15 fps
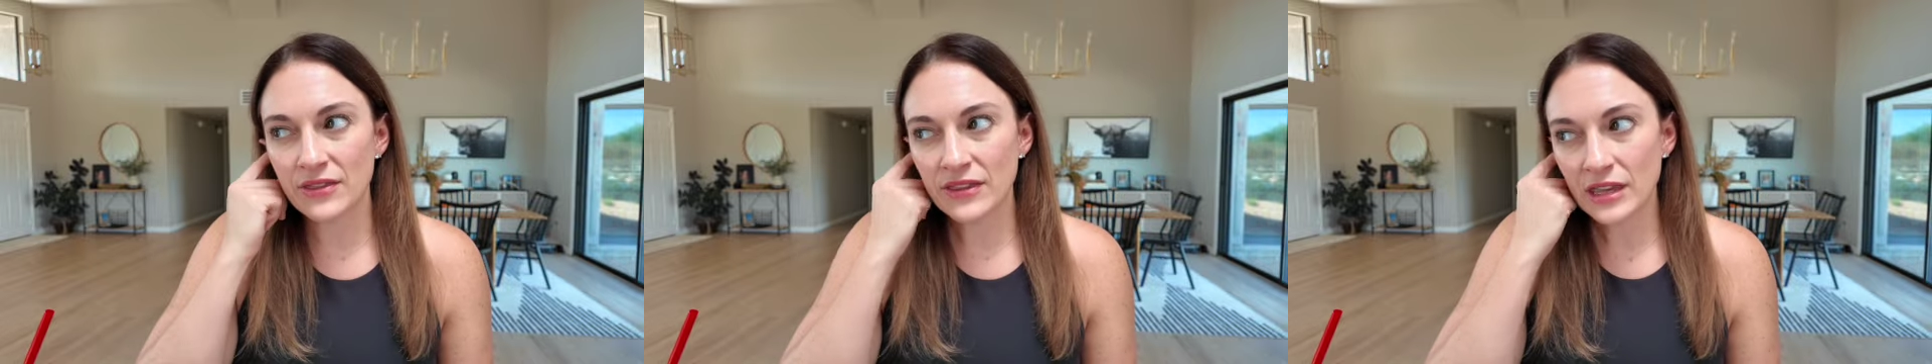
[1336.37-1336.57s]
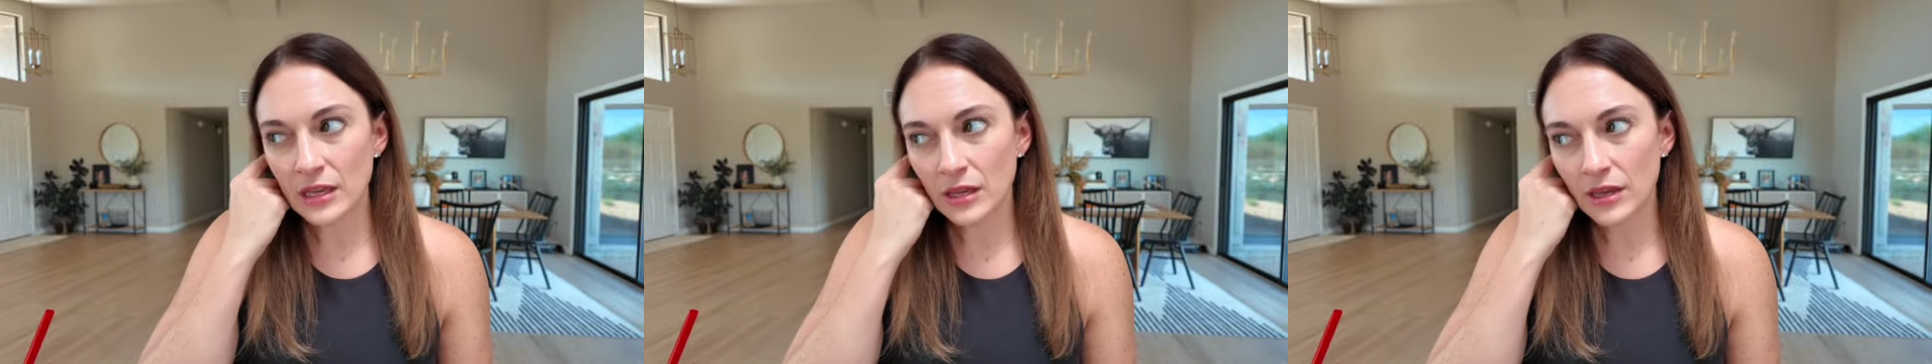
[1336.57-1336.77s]

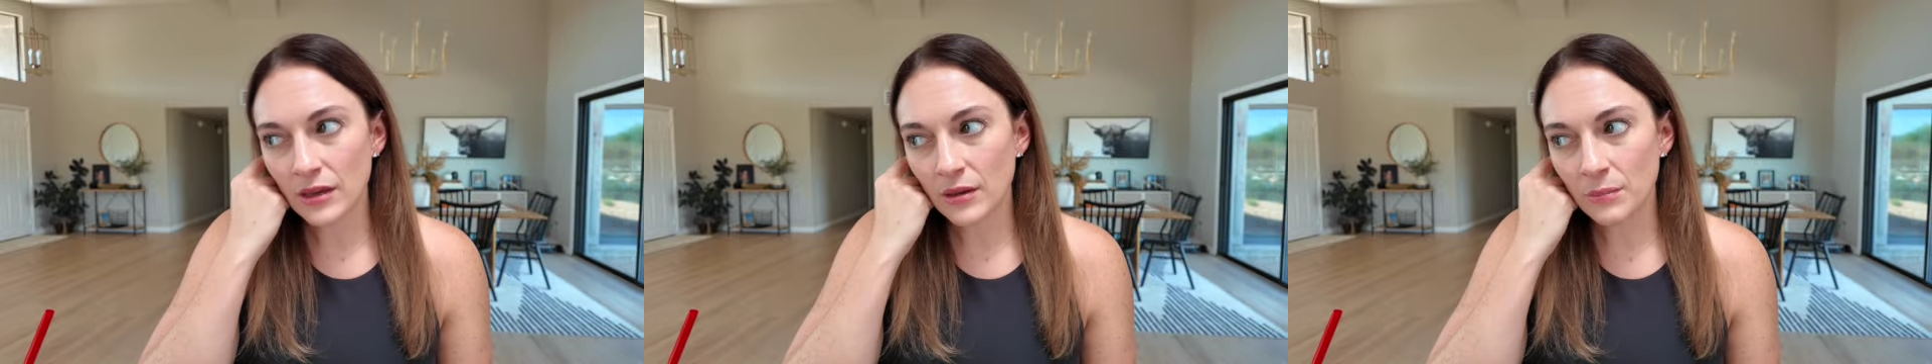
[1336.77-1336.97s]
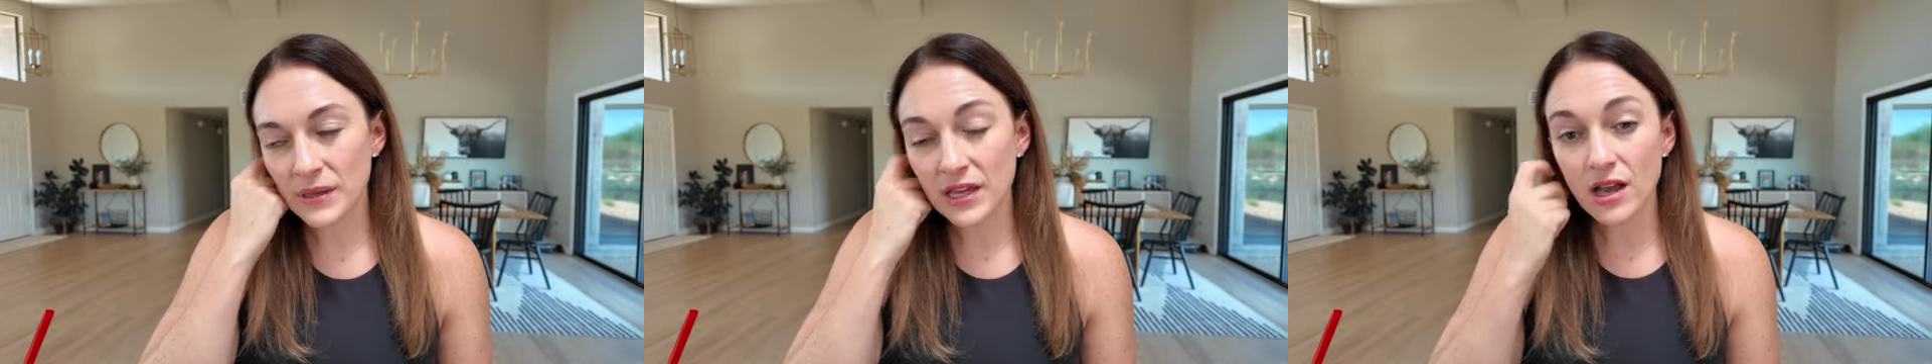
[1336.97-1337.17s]

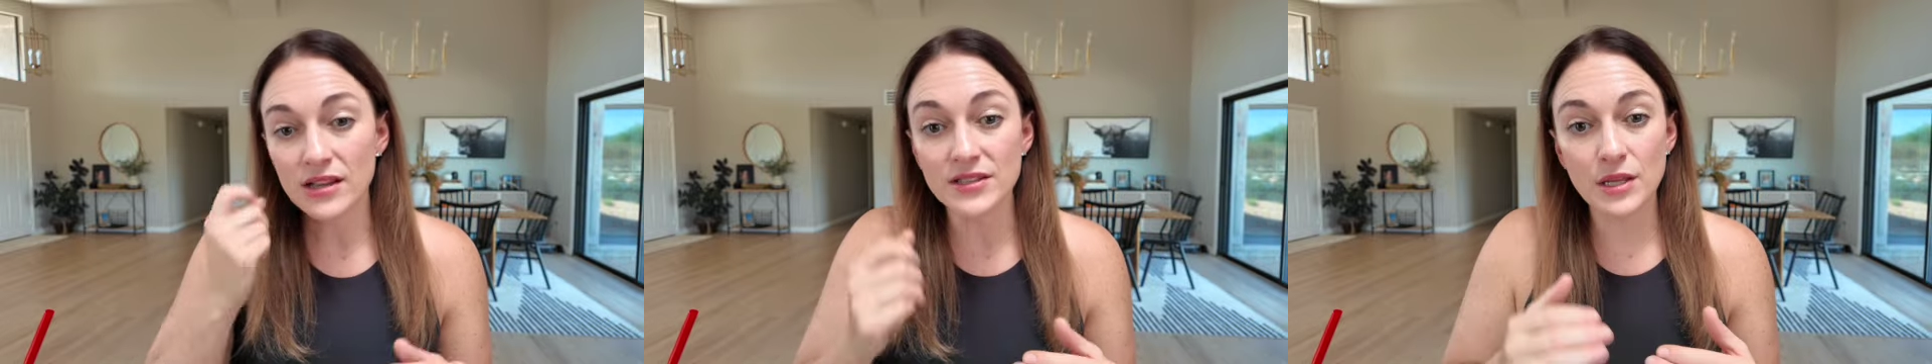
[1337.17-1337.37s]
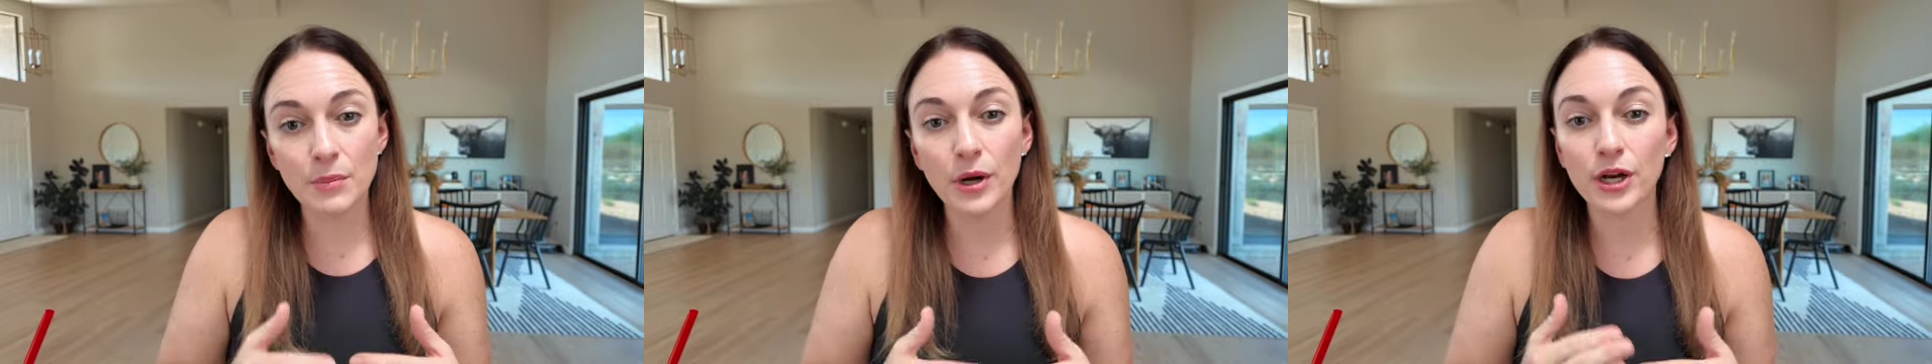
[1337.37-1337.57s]

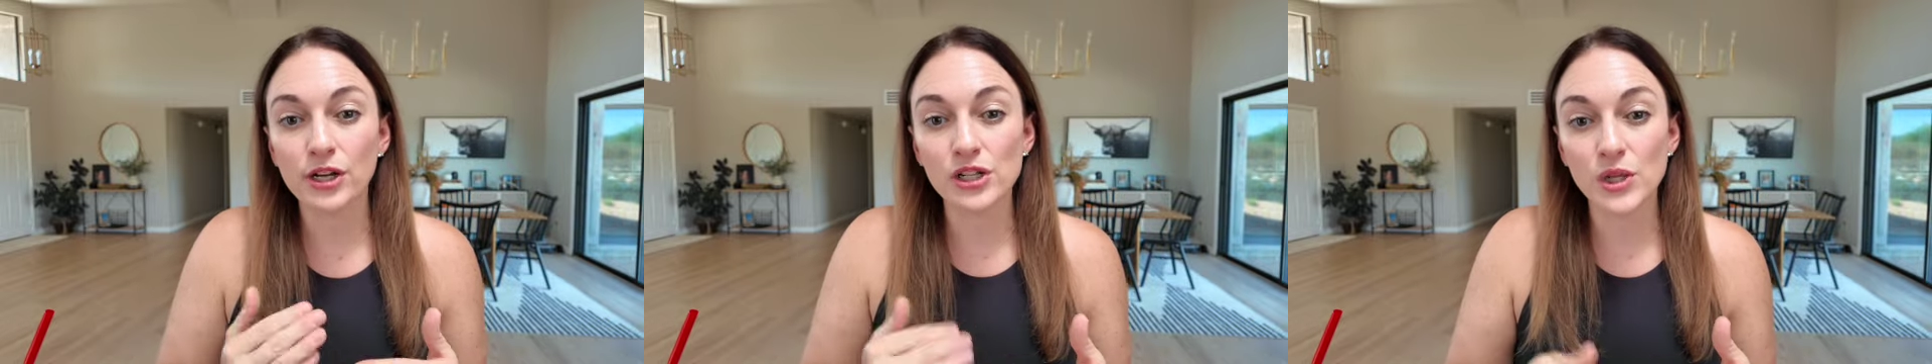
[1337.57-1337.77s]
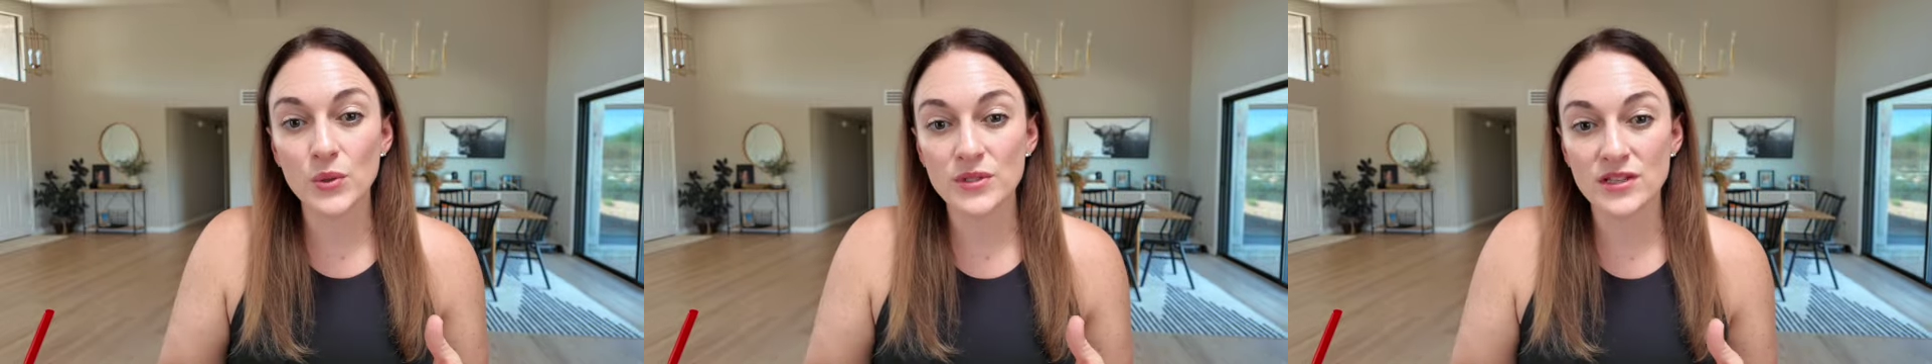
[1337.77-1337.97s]
because the
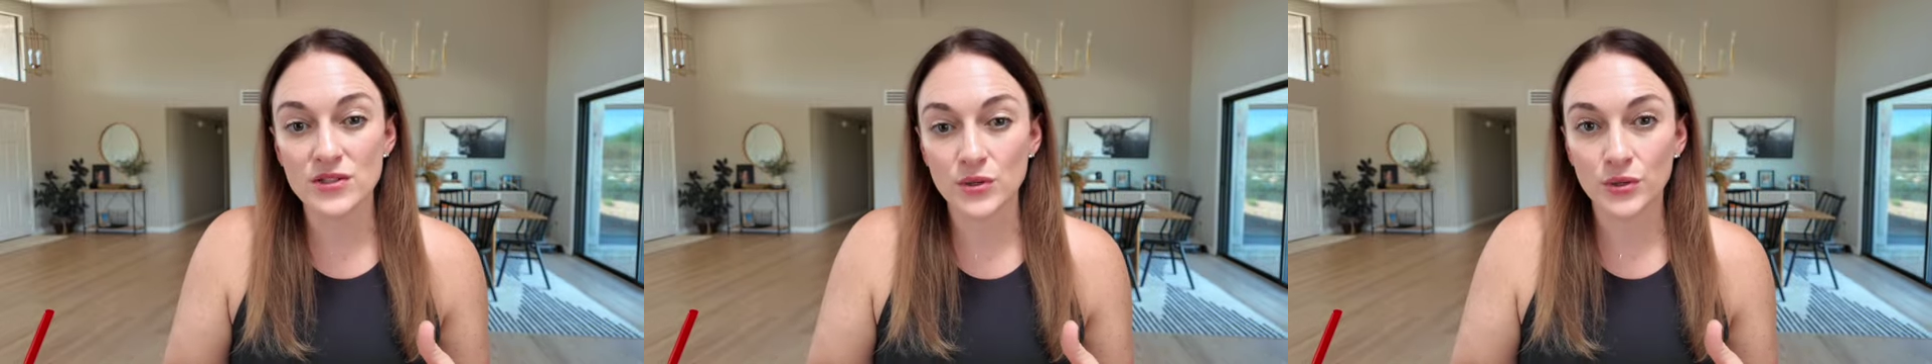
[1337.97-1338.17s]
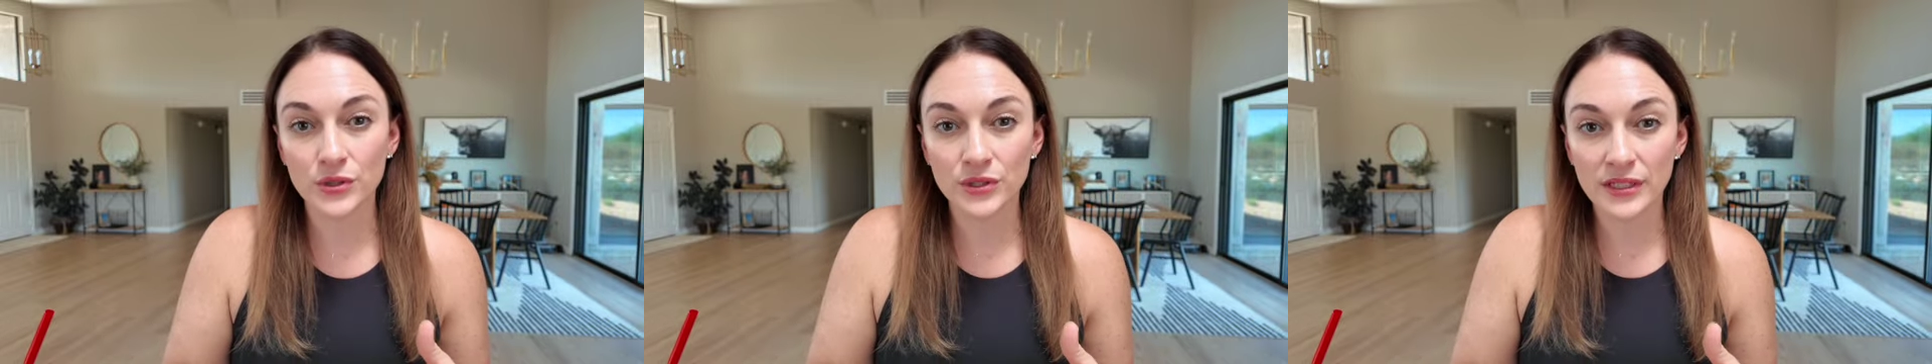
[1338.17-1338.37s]
park
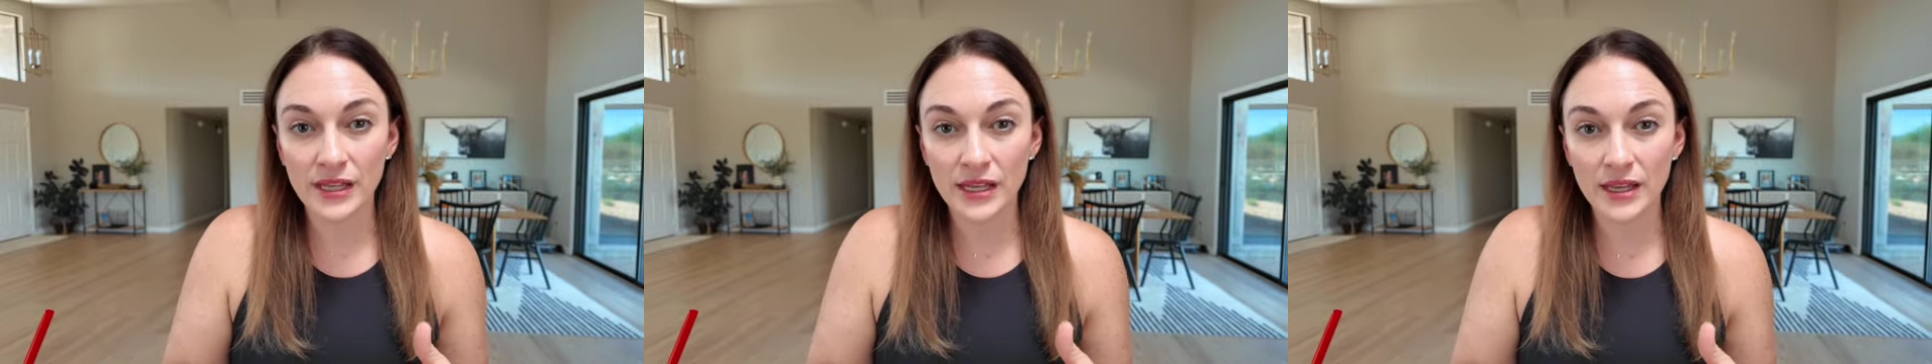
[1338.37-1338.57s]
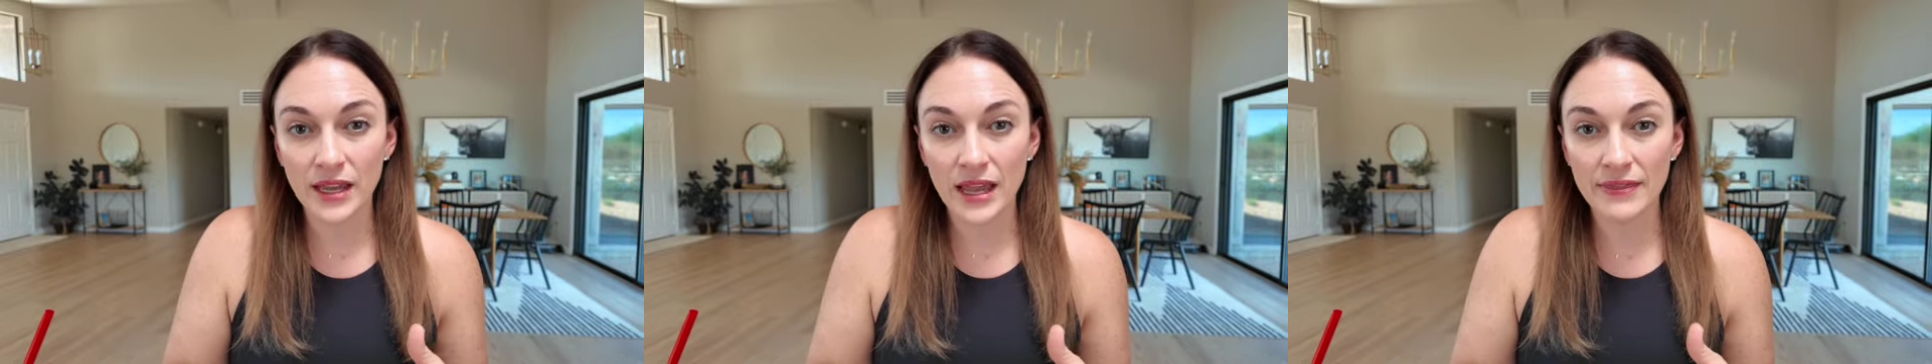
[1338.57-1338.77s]
closes
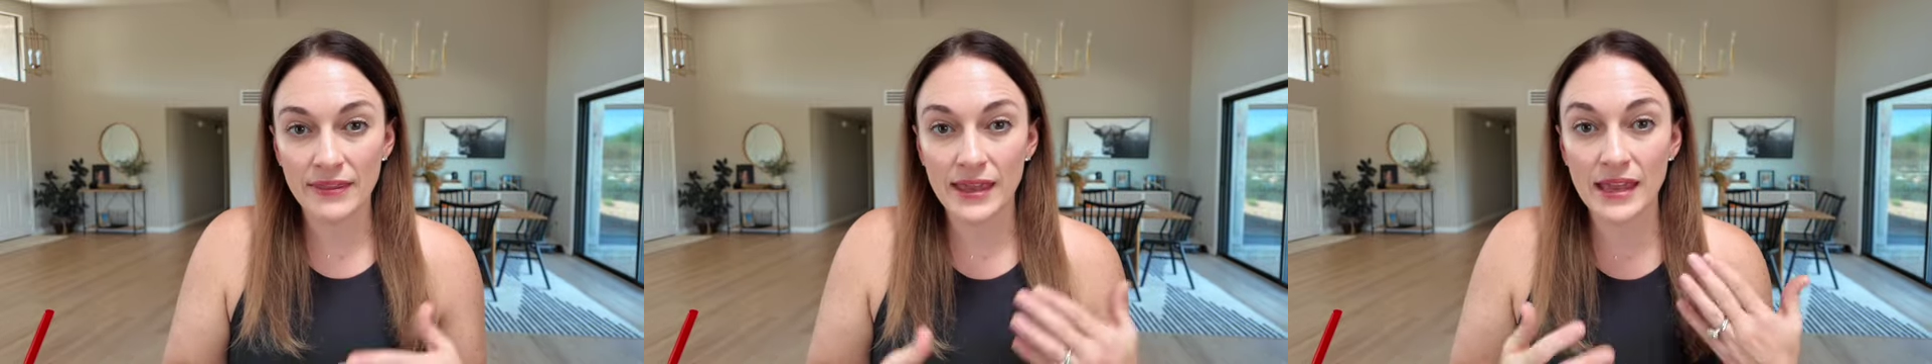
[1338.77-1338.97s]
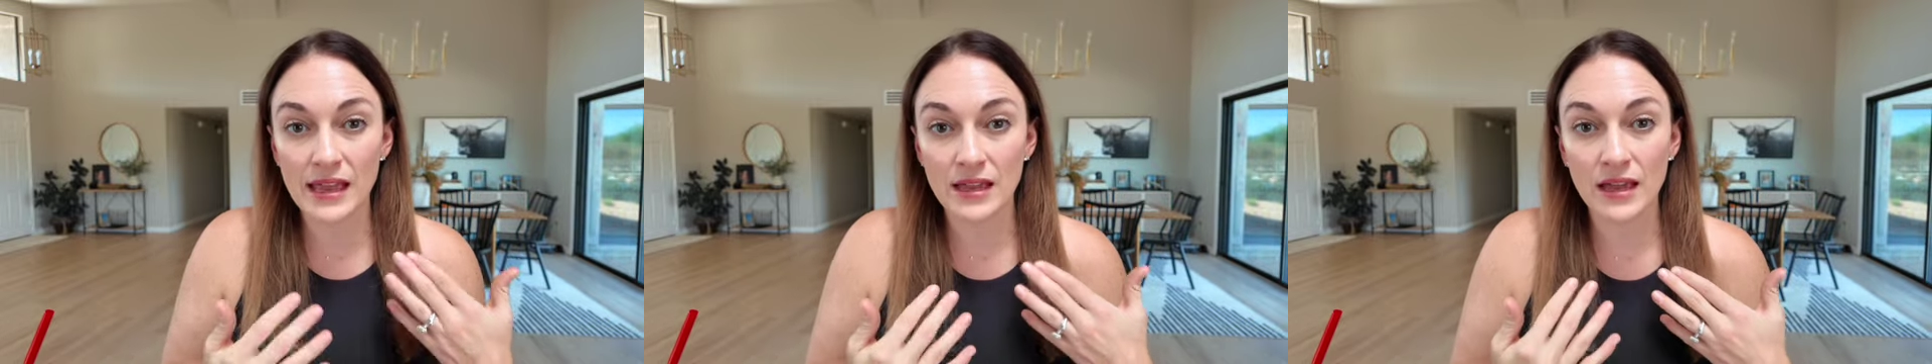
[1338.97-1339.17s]
early and
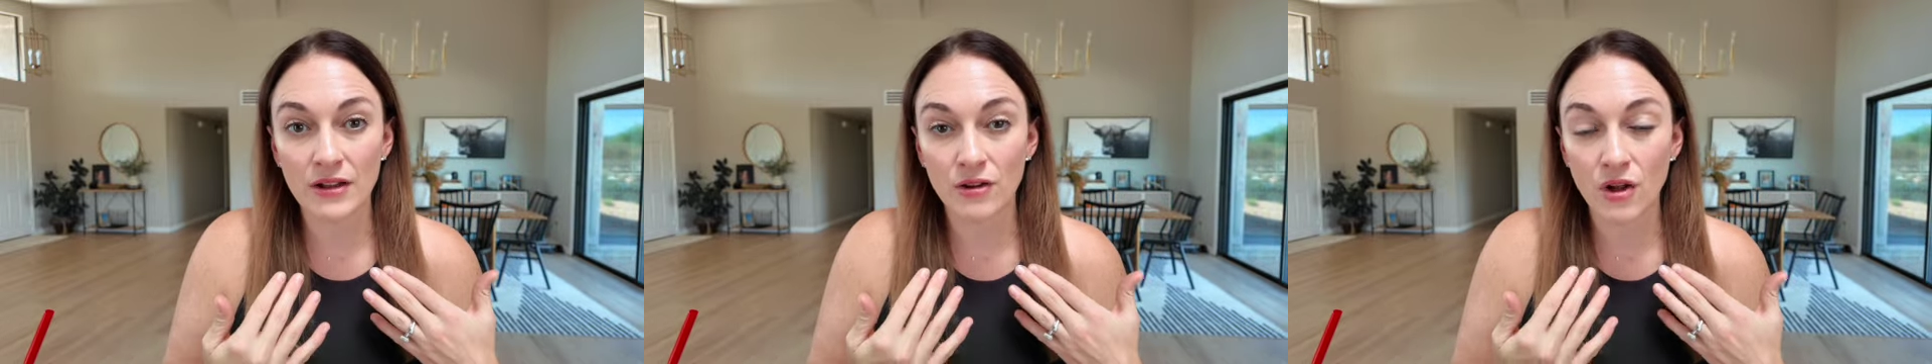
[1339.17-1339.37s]
they get